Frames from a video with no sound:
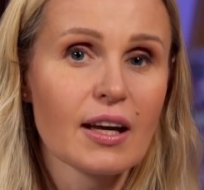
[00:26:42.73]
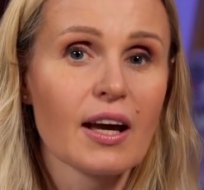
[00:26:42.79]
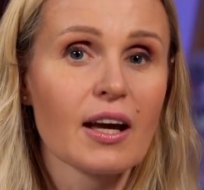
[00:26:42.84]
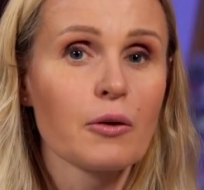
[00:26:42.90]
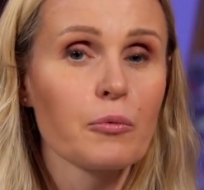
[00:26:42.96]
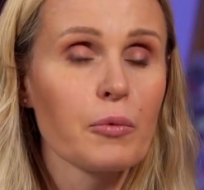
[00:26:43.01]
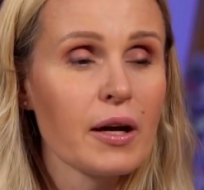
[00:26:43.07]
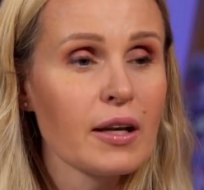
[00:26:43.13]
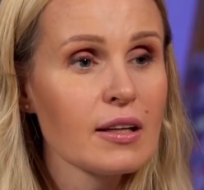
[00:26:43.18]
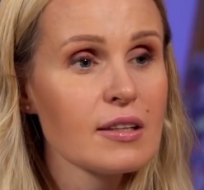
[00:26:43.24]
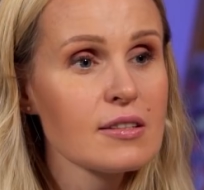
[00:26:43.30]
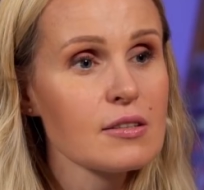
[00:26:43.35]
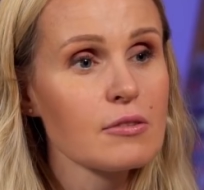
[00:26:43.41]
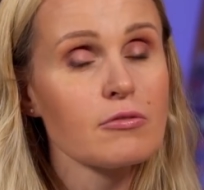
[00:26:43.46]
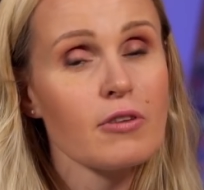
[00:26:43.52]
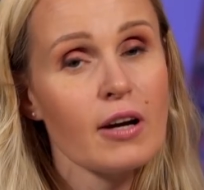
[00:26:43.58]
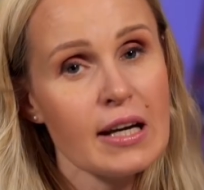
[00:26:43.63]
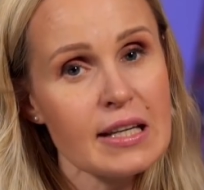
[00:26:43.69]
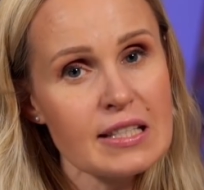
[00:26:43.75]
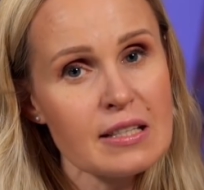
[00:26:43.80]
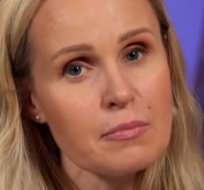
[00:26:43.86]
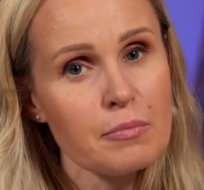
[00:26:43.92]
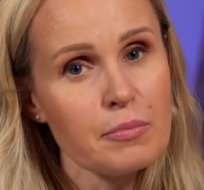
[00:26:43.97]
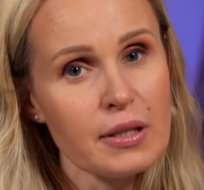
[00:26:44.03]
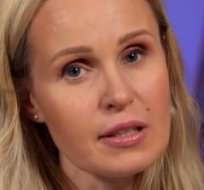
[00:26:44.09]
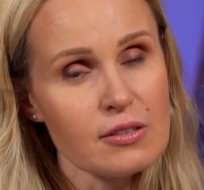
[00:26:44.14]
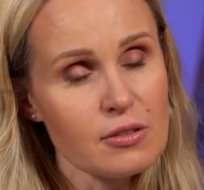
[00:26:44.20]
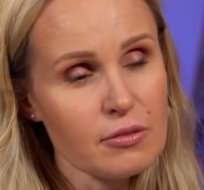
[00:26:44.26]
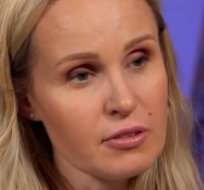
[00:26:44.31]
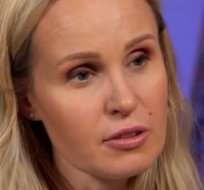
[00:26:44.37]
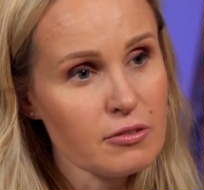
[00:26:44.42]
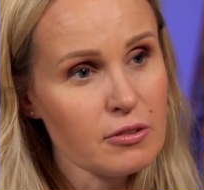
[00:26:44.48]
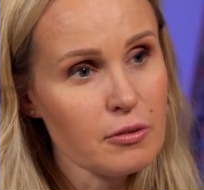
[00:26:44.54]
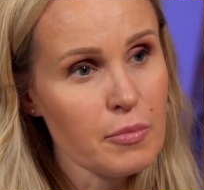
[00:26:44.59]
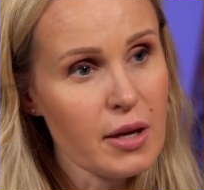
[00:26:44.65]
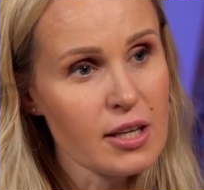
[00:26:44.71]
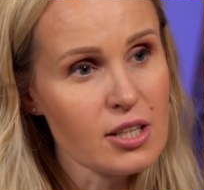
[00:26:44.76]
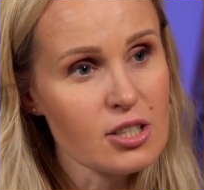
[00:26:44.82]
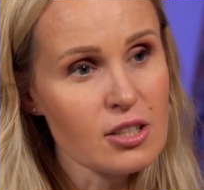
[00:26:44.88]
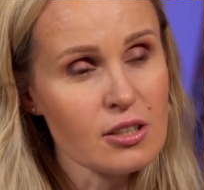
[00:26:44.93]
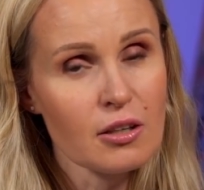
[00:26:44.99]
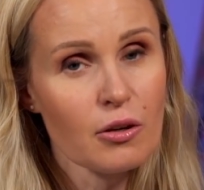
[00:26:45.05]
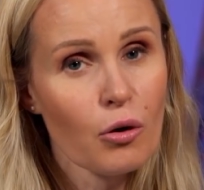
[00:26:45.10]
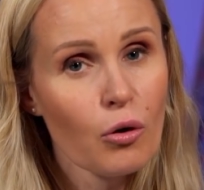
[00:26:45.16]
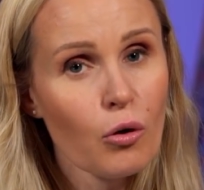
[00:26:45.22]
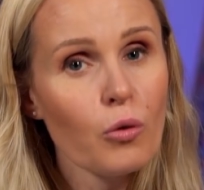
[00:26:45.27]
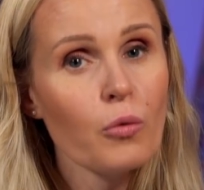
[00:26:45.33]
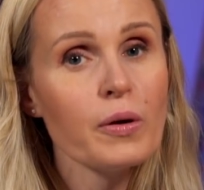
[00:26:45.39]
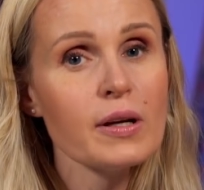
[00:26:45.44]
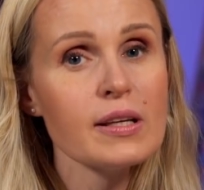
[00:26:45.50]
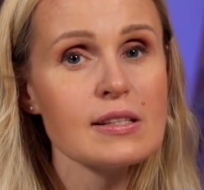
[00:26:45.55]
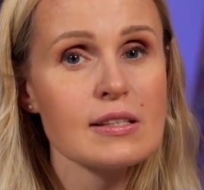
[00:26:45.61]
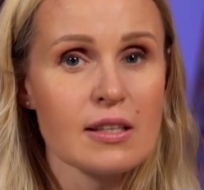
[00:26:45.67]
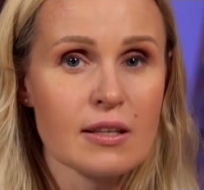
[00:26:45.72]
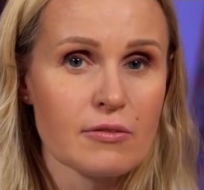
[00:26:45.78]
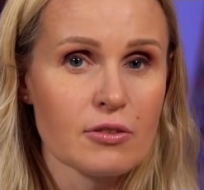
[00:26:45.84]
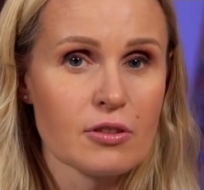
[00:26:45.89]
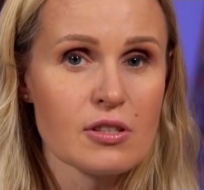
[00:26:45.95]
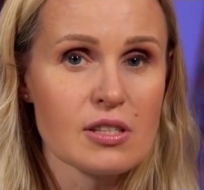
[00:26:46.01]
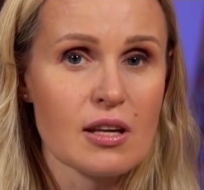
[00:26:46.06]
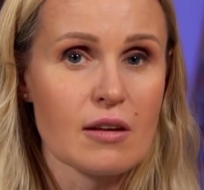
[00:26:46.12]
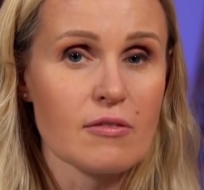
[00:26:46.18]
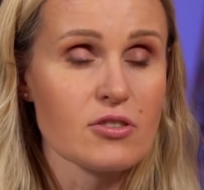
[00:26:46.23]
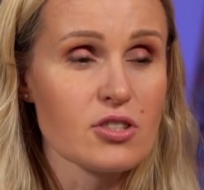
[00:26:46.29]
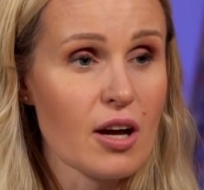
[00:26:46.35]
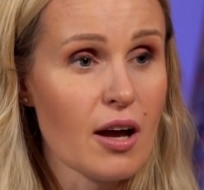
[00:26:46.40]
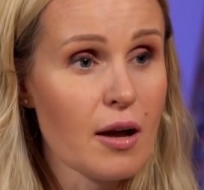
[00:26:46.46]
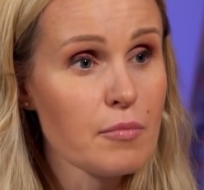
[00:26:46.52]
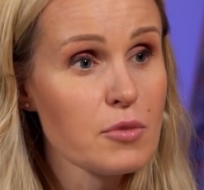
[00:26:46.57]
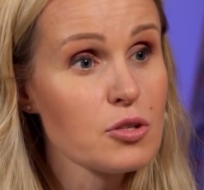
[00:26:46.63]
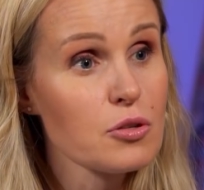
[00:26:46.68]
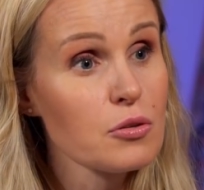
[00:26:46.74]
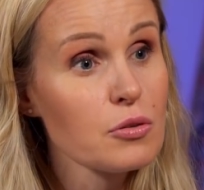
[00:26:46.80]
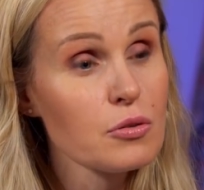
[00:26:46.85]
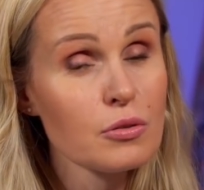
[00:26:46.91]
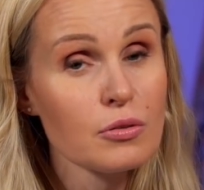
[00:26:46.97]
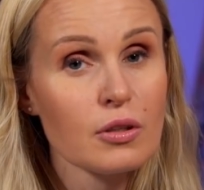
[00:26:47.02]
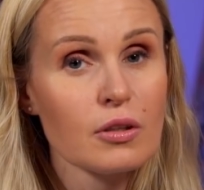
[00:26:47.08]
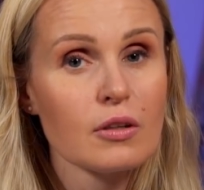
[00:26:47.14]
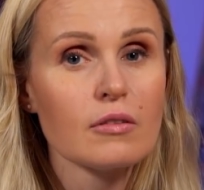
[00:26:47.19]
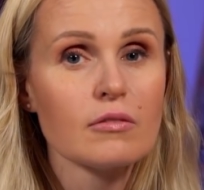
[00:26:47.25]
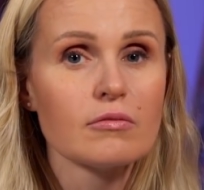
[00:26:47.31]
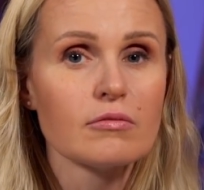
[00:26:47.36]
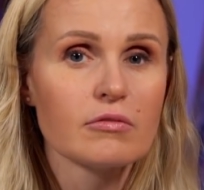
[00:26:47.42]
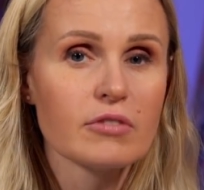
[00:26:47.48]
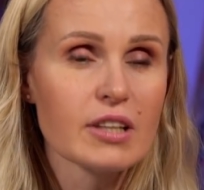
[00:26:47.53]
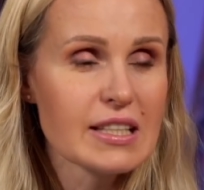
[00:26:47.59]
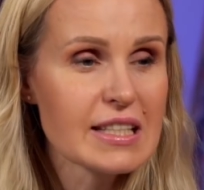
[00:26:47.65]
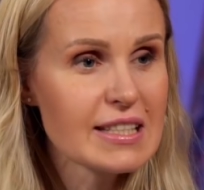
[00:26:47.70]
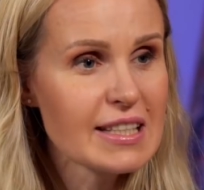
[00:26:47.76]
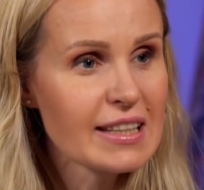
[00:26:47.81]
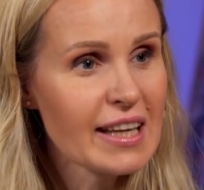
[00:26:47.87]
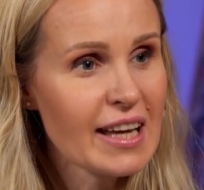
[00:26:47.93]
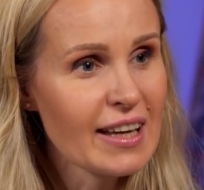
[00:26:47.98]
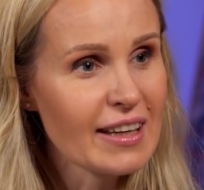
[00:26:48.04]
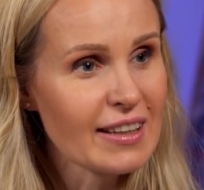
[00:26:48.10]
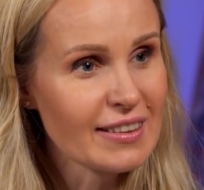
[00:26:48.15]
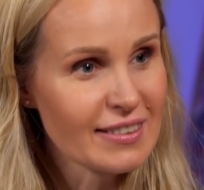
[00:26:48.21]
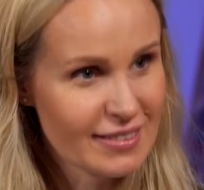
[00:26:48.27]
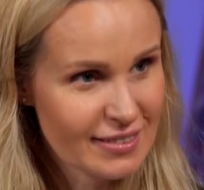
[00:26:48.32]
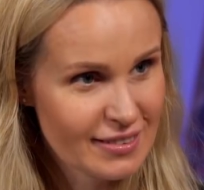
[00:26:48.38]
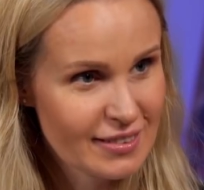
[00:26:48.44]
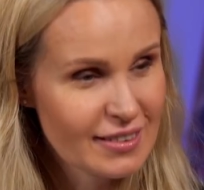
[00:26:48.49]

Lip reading: And when it's a writing piece of information, always leave yourself time to read it again,